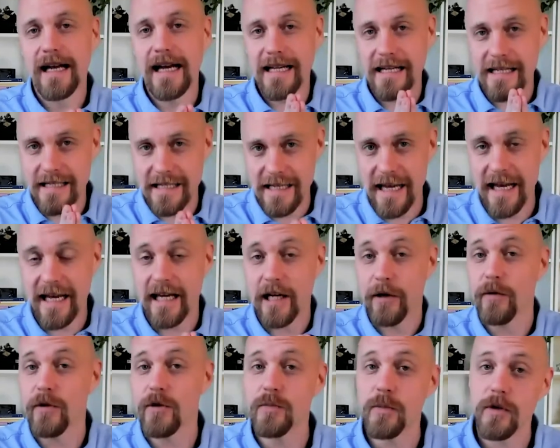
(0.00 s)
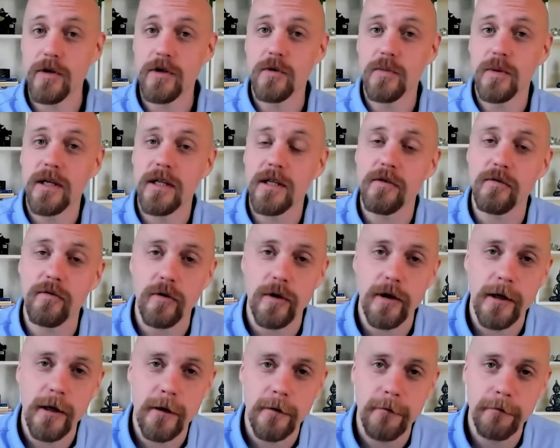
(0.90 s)
and taking responsibility
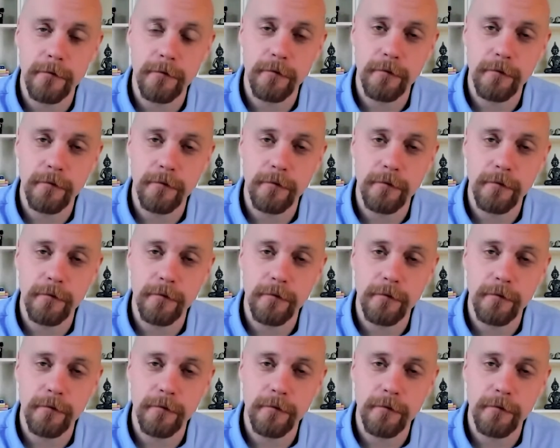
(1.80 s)
for it.